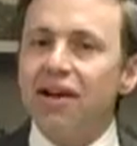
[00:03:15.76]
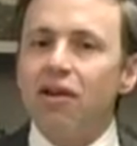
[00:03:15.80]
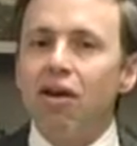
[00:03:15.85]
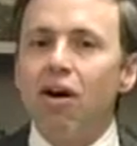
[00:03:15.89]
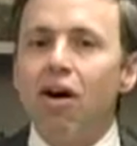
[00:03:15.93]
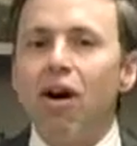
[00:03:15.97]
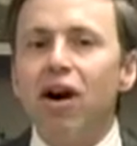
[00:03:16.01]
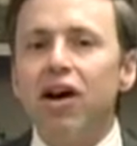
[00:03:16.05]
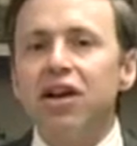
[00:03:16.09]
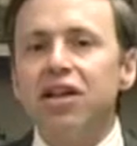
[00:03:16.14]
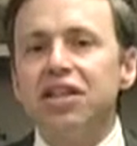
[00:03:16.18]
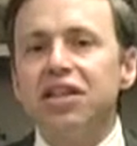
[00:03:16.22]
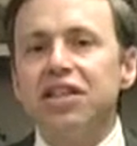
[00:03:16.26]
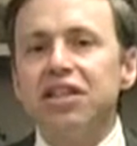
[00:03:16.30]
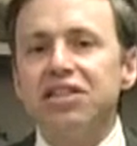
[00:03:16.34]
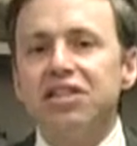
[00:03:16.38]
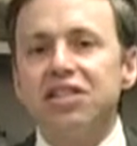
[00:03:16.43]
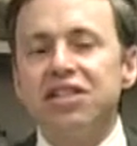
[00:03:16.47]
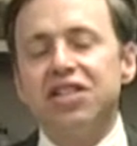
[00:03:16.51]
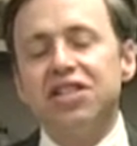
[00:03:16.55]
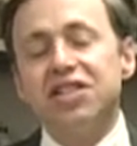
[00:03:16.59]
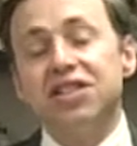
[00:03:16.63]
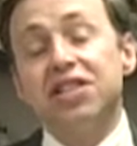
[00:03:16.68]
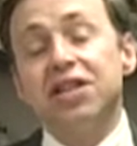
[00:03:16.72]
hardness
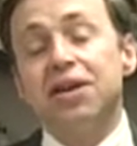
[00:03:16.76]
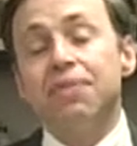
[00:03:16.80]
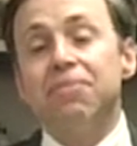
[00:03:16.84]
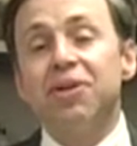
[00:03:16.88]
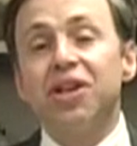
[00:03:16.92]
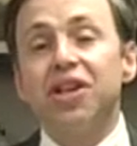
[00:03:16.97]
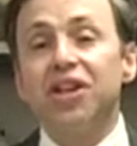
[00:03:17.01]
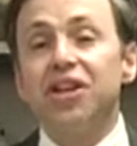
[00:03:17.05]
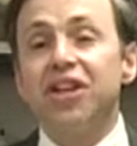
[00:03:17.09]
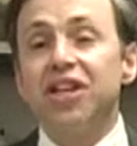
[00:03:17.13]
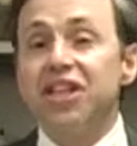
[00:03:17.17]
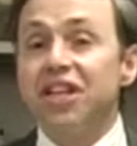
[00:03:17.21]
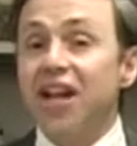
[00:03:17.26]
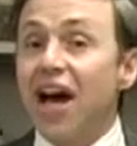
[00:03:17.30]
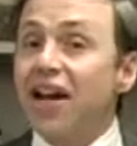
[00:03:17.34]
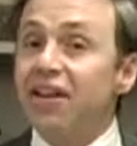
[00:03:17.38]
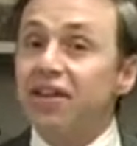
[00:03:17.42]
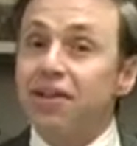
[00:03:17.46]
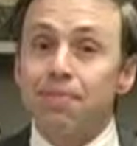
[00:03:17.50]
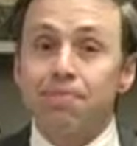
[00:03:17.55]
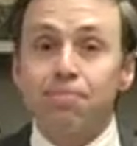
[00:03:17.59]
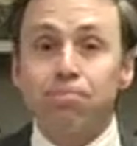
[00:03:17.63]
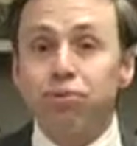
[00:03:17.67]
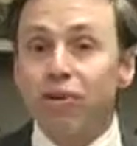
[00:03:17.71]
is the ability
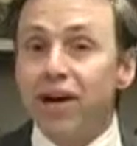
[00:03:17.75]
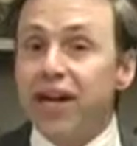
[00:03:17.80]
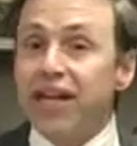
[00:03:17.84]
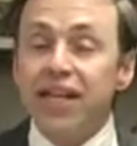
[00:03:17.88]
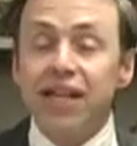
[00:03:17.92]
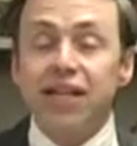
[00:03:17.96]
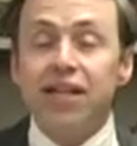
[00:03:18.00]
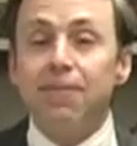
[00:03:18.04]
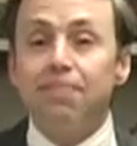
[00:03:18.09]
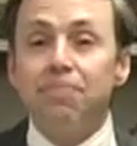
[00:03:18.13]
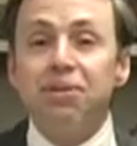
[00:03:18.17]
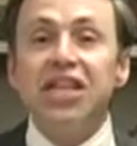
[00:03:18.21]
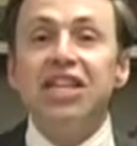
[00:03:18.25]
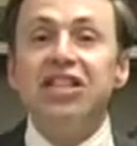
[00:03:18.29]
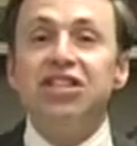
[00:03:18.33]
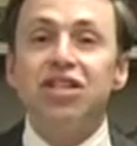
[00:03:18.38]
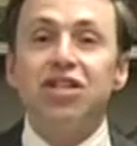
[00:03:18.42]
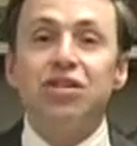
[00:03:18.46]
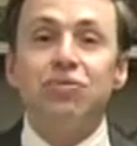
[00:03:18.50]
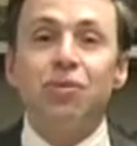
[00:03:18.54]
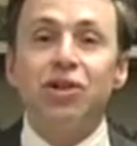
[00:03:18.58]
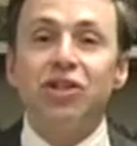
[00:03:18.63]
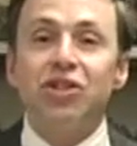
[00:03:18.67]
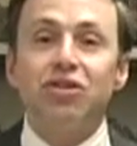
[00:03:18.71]
not to break into
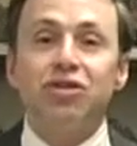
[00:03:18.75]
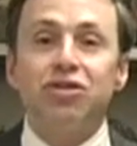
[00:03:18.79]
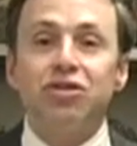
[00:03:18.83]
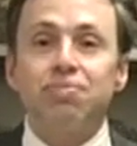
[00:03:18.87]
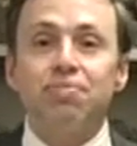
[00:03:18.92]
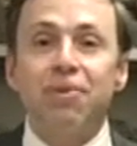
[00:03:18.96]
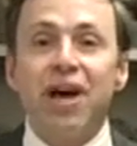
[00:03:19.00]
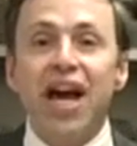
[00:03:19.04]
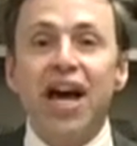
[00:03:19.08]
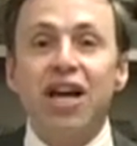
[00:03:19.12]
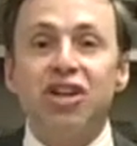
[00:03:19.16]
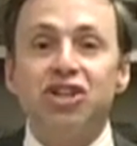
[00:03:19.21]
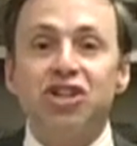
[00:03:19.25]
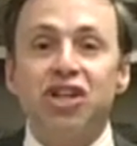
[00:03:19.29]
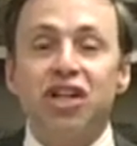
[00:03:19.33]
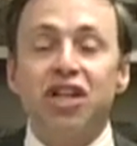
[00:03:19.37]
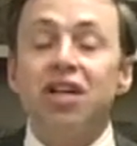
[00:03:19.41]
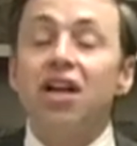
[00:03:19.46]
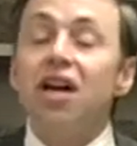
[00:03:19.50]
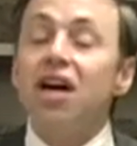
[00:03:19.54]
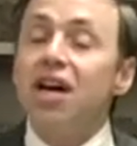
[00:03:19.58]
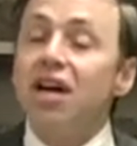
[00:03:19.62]
pieces when you smash it.